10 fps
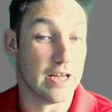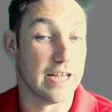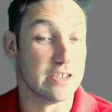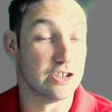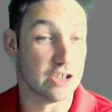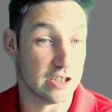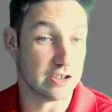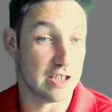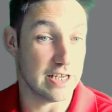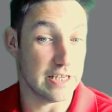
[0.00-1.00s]
and
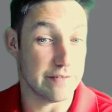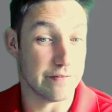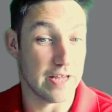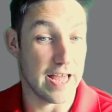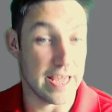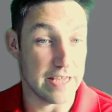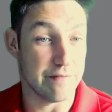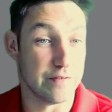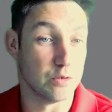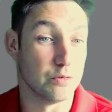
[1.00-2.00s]
just leave a
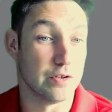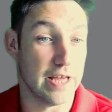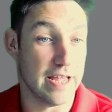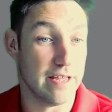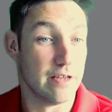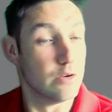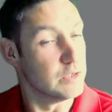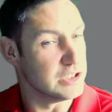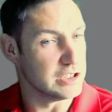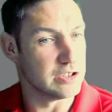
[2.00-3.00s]
field there,
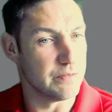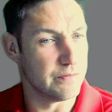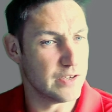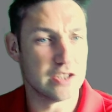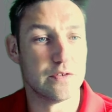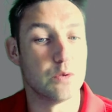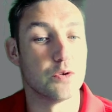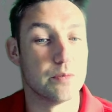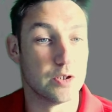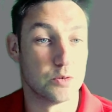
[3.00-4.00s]
which is the first field or
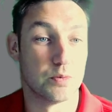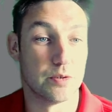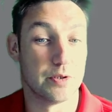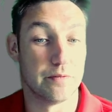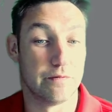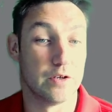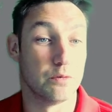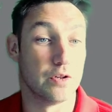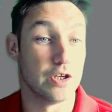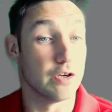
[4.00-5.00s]
the most predominant
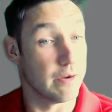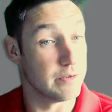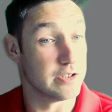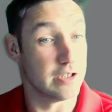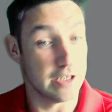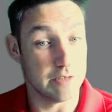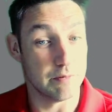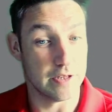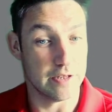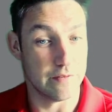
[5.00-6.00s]
field that you're going to need
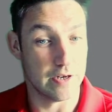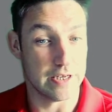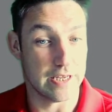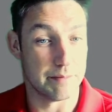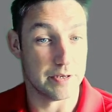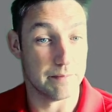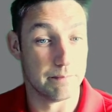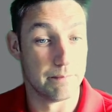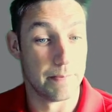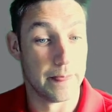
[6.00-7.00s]
within the filing cabinet.
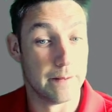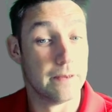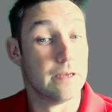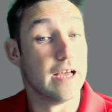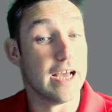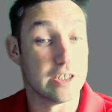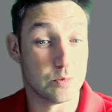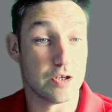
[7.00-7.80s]
As we're